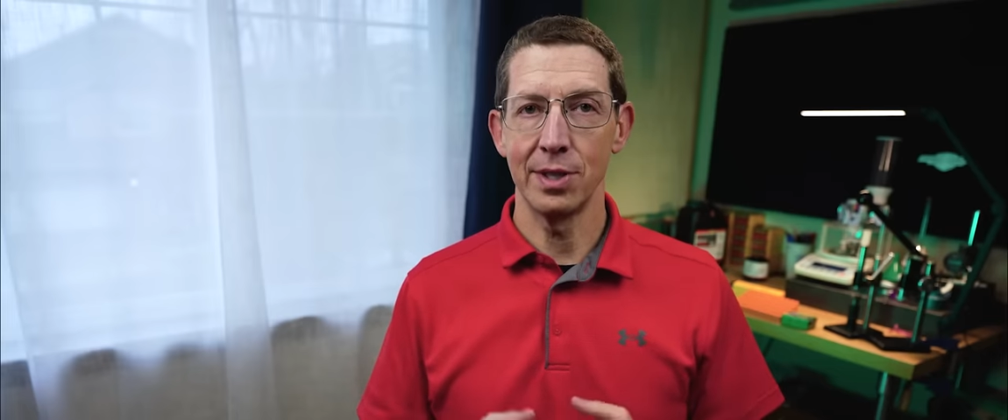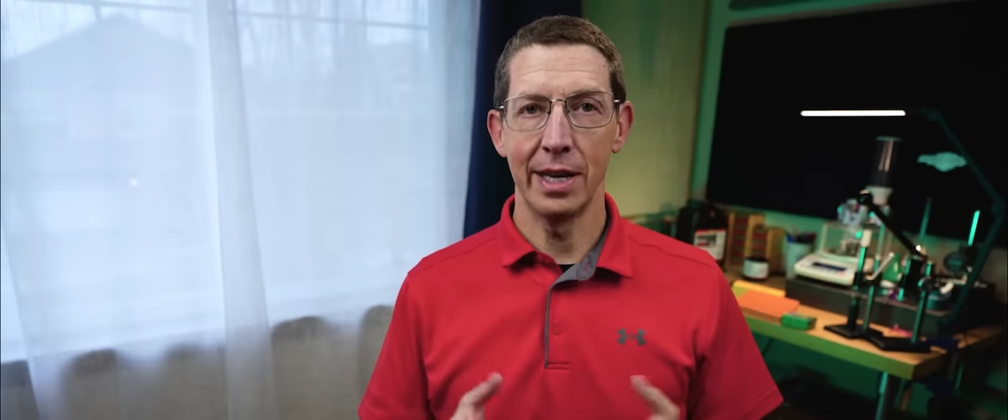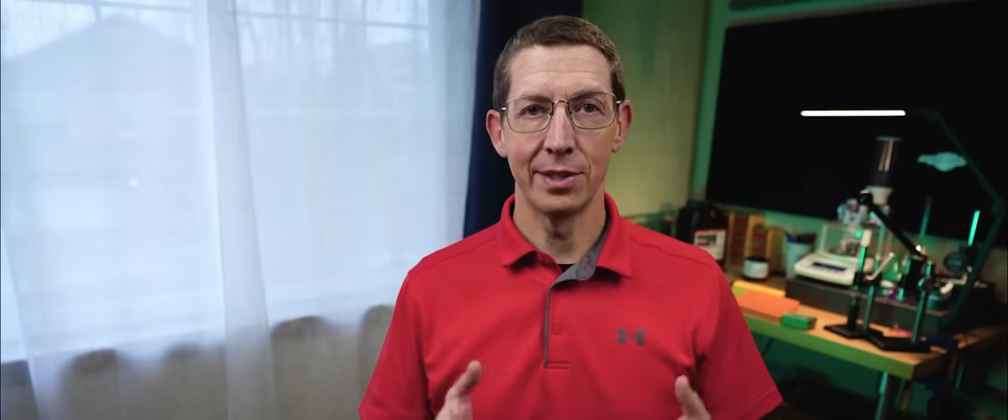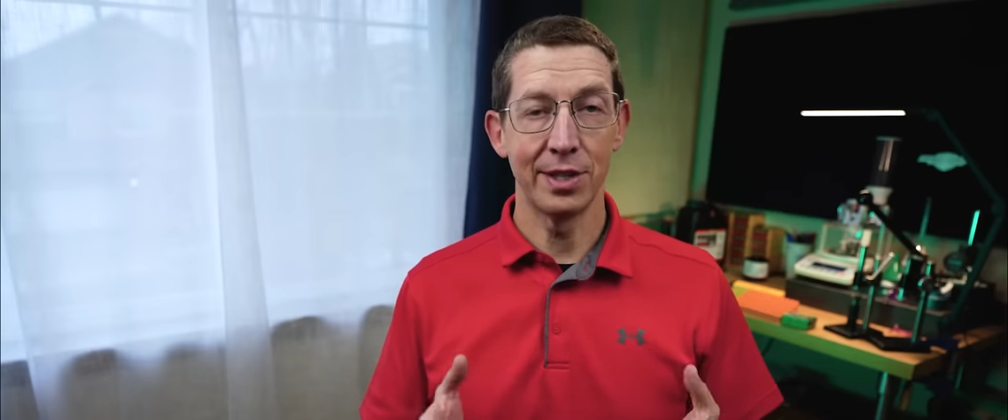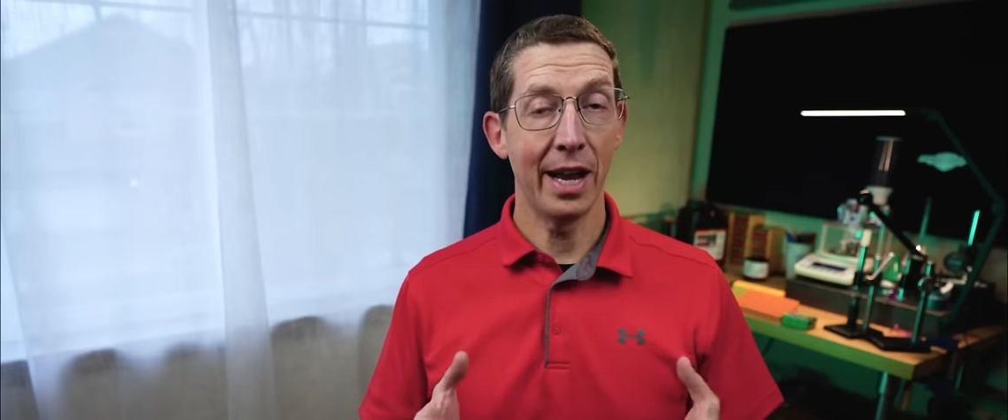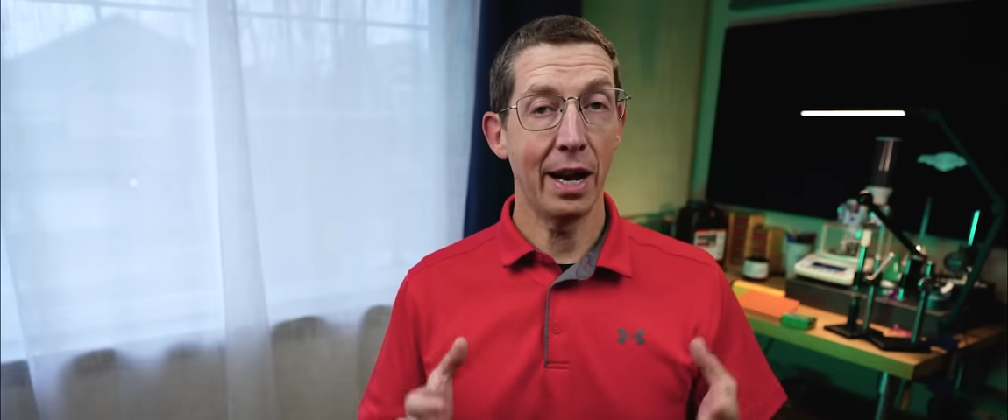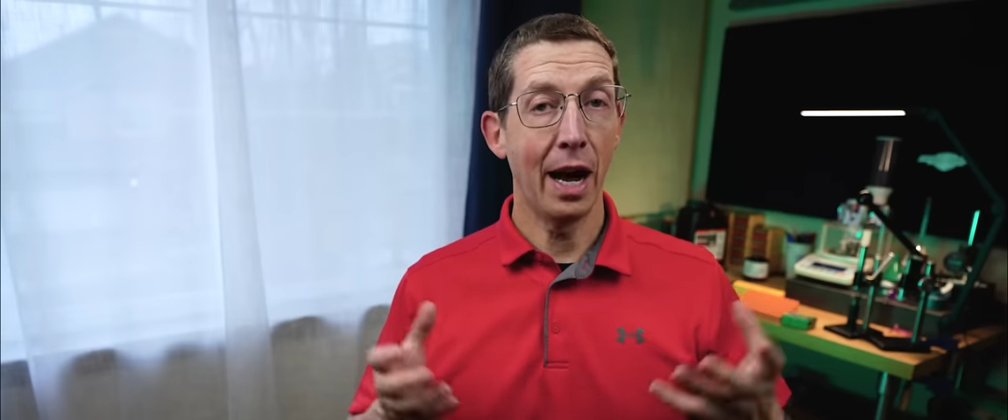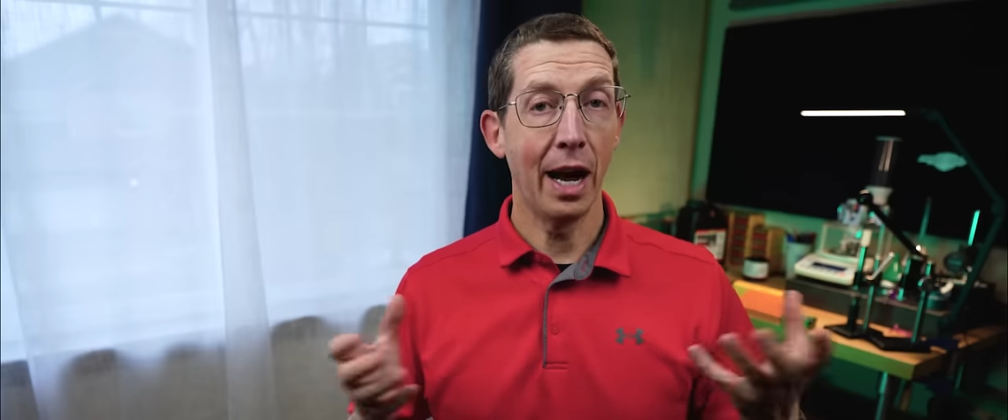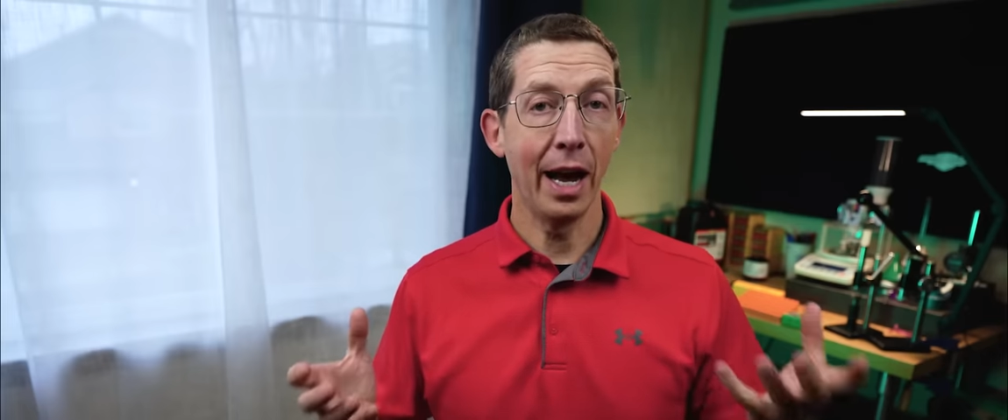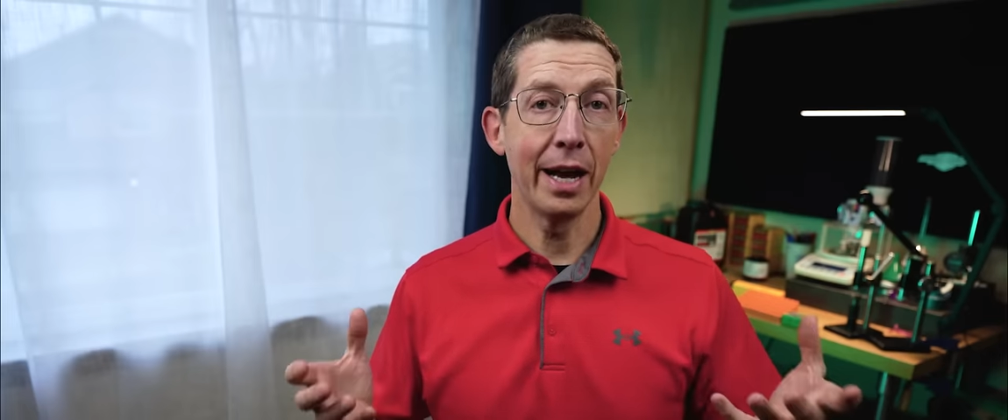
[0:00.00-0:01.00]
as that
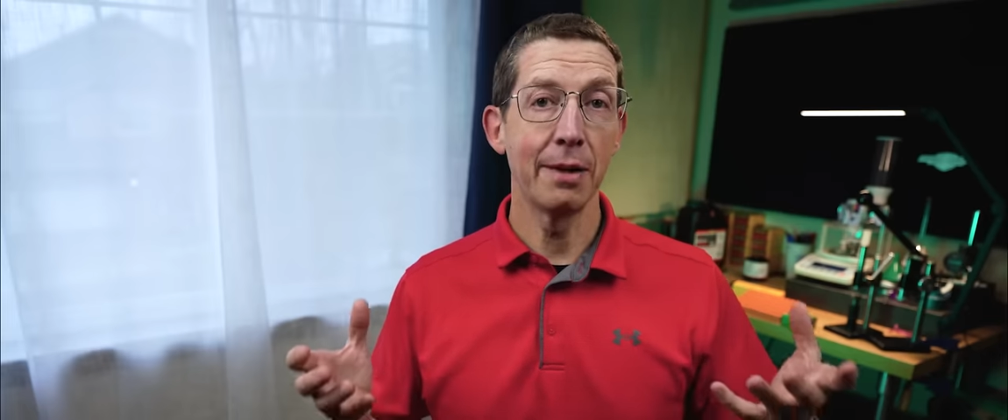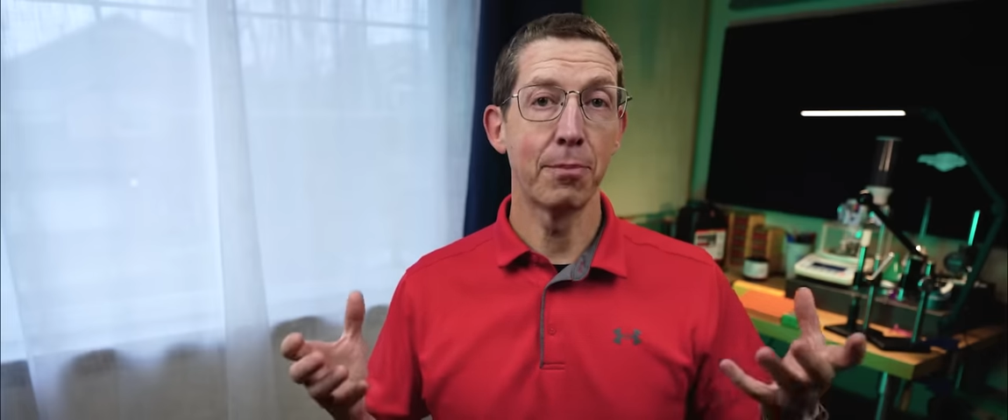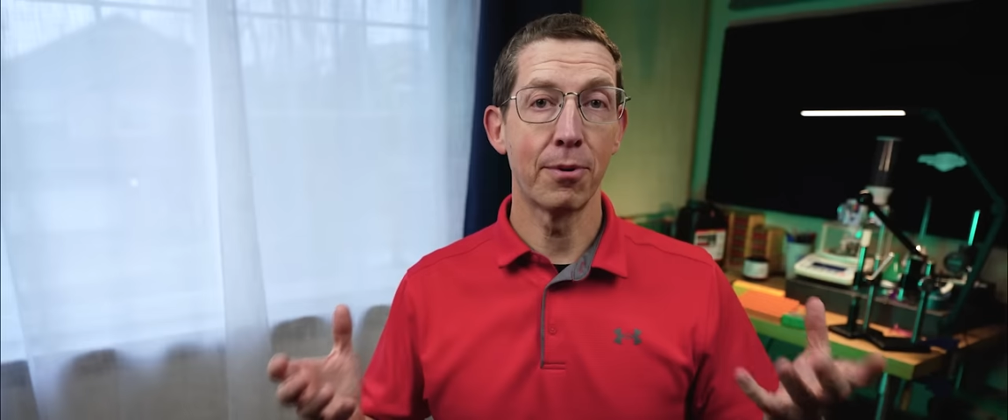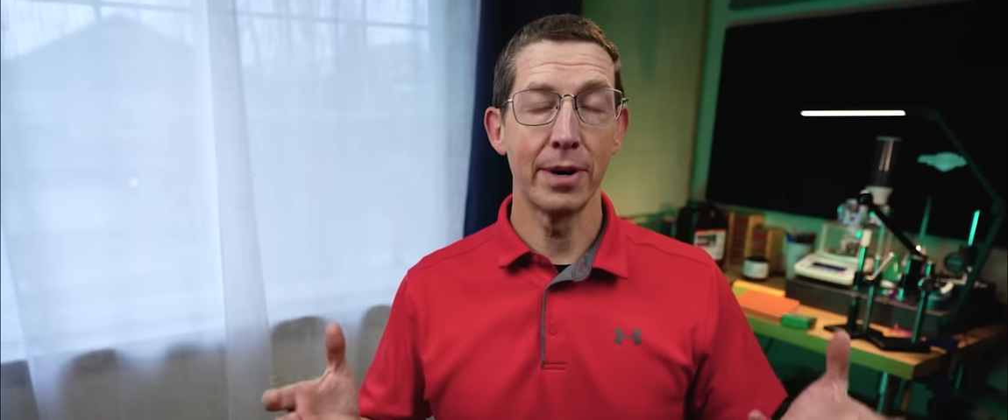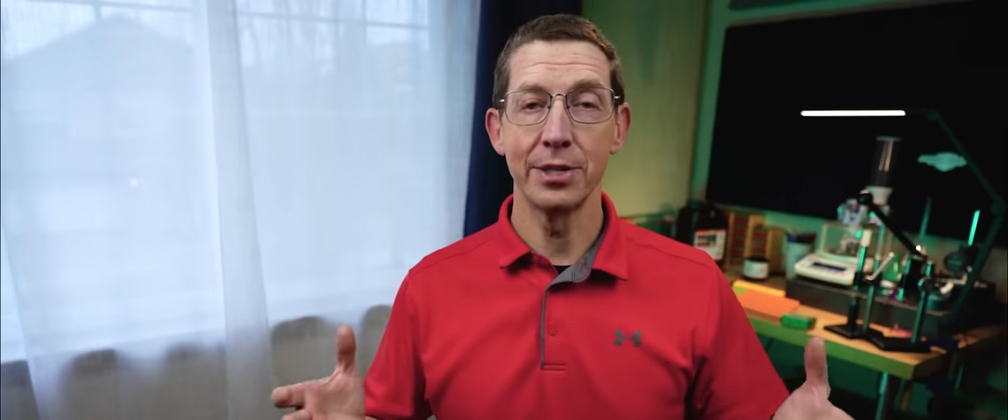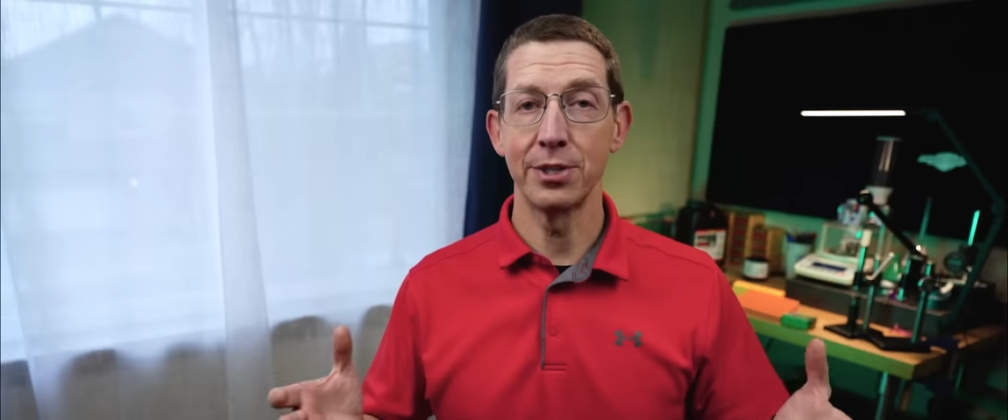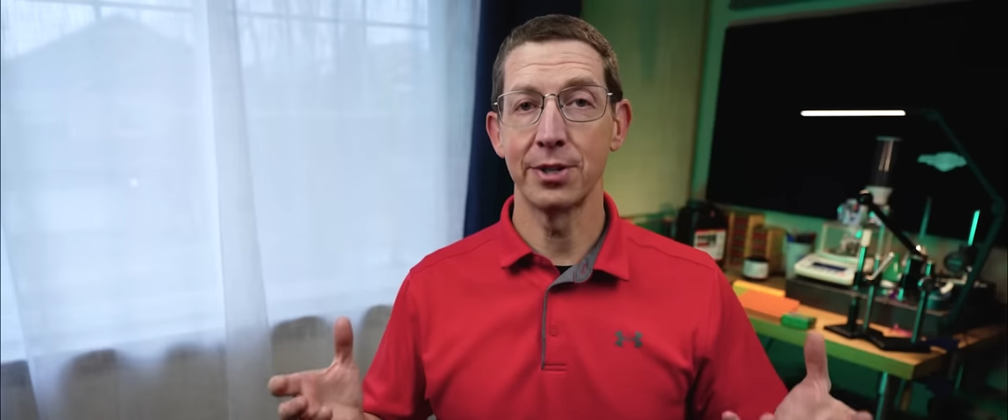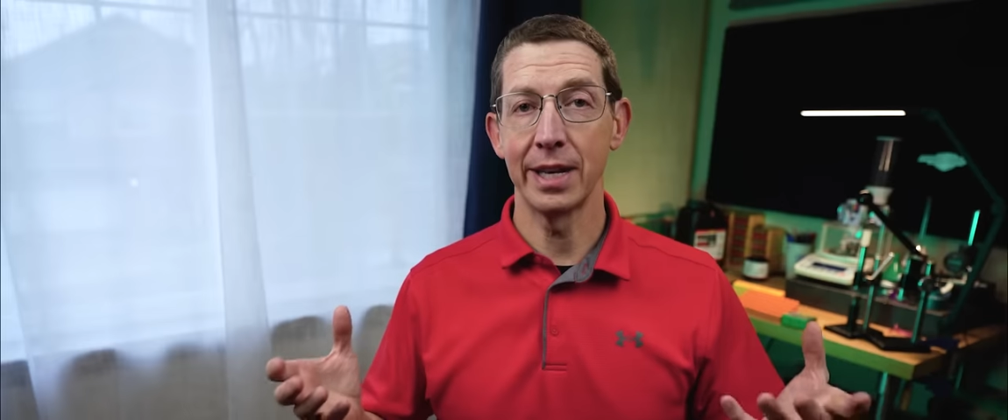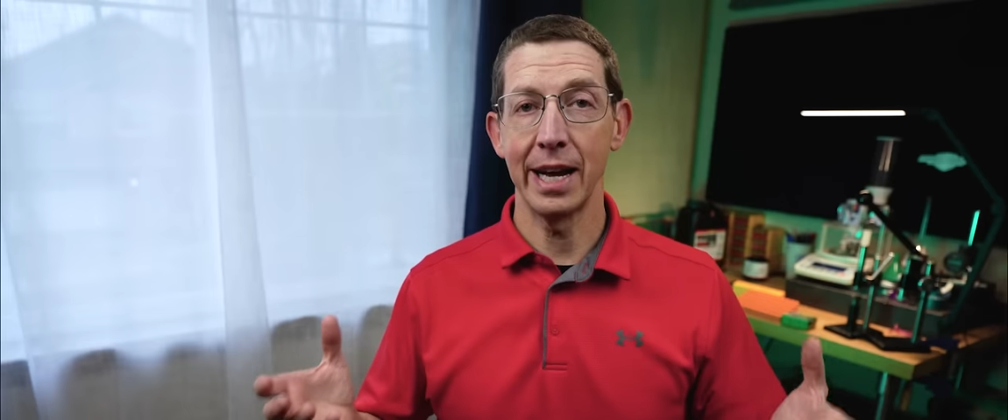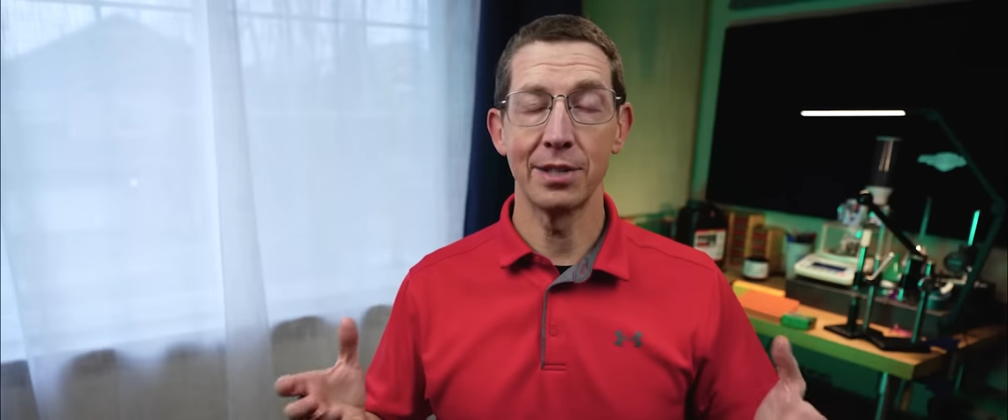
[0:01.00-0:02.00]
high
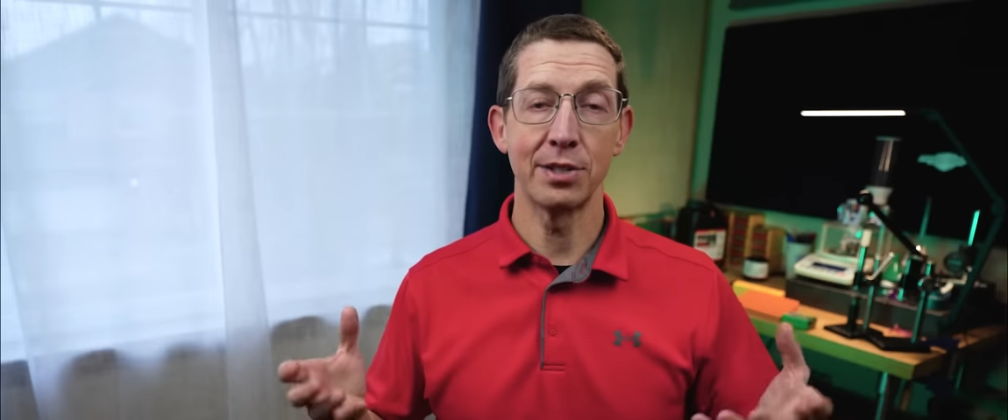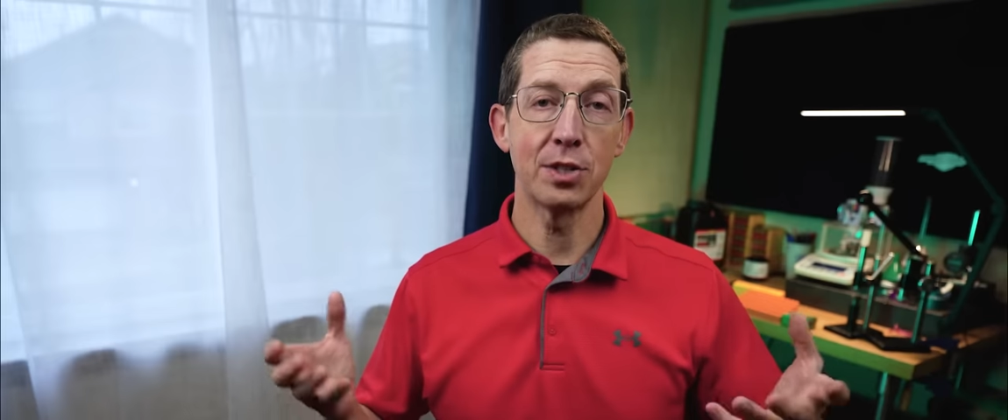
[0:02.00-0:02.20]
pressure gas